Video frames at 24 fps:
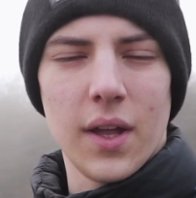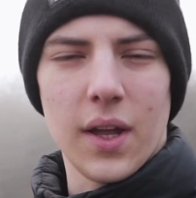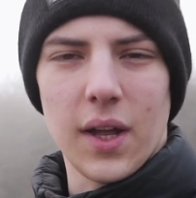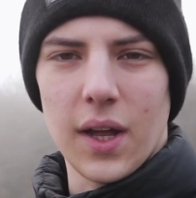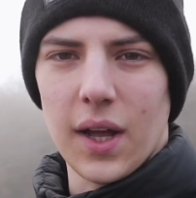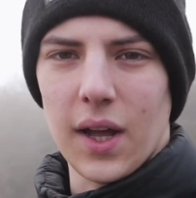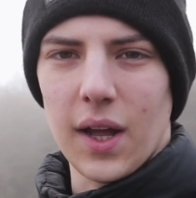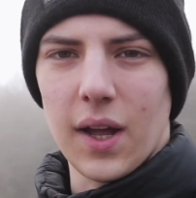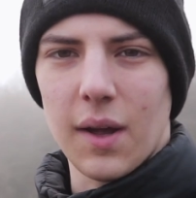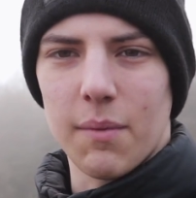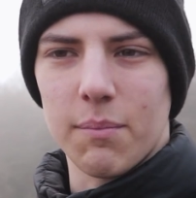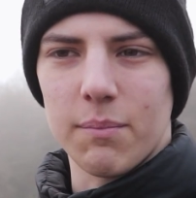
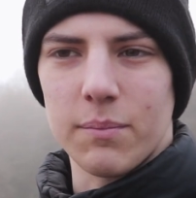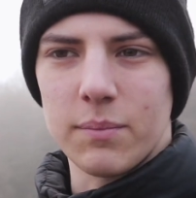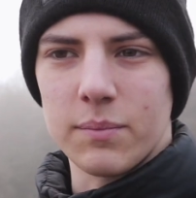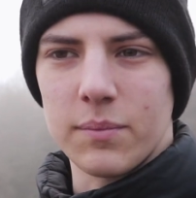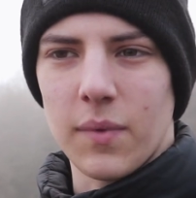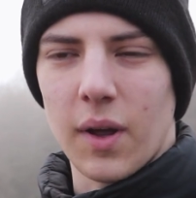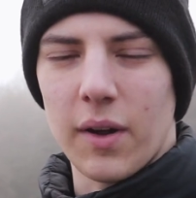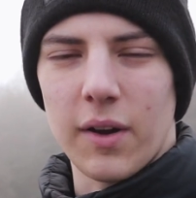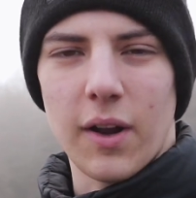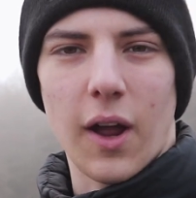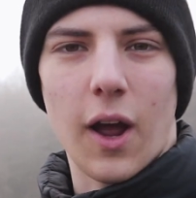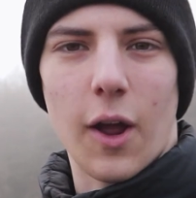um,
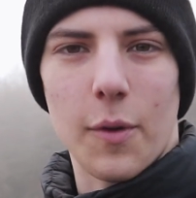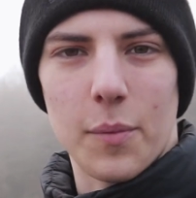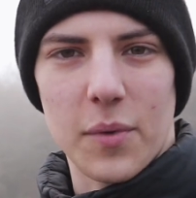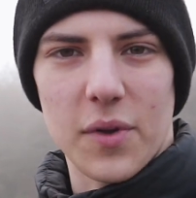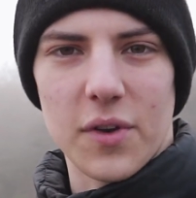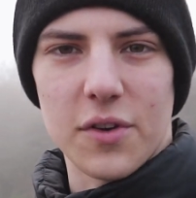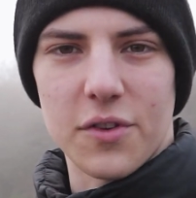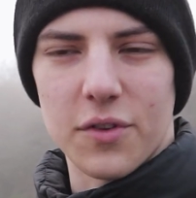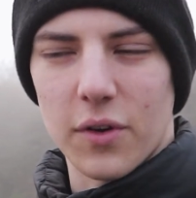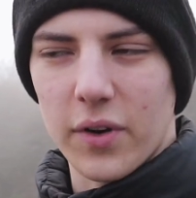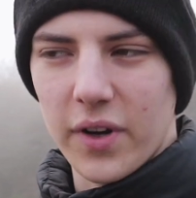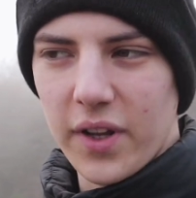I hope you
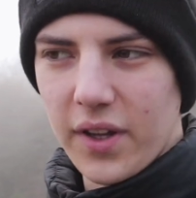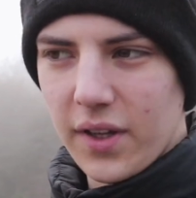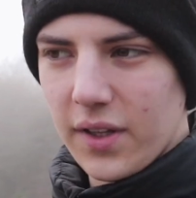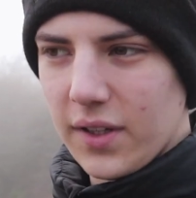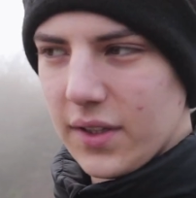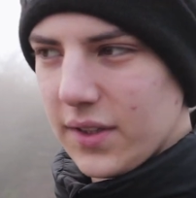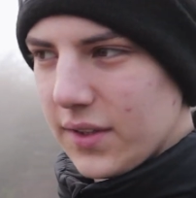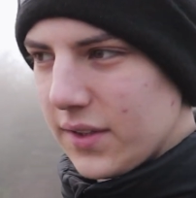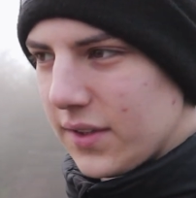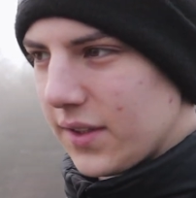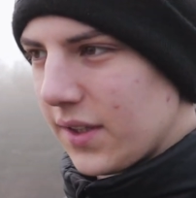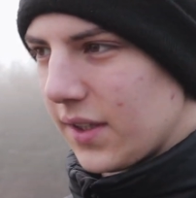enjoyed it
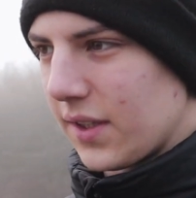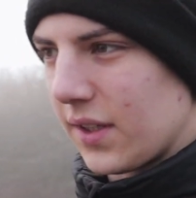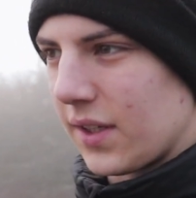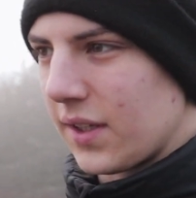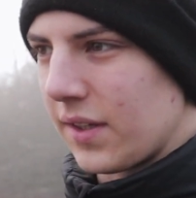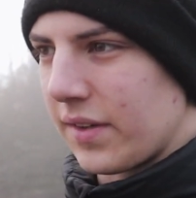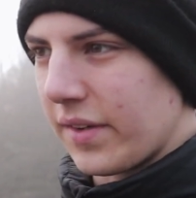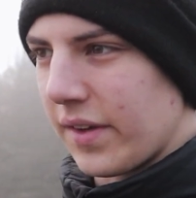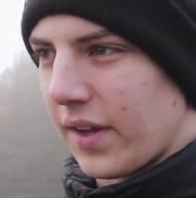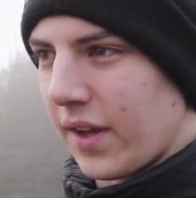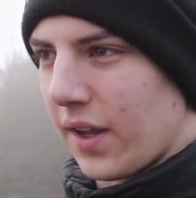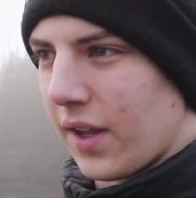
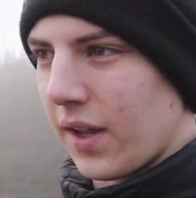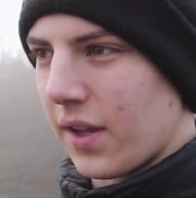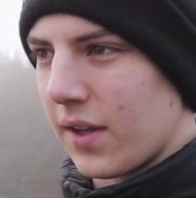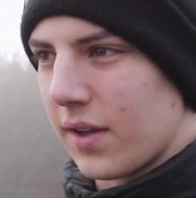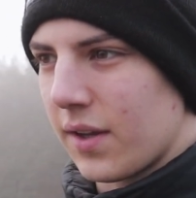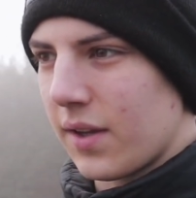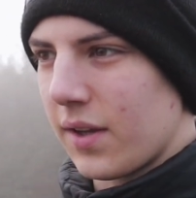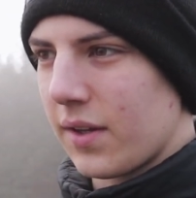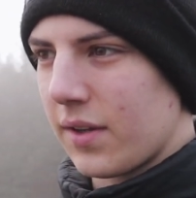and uh,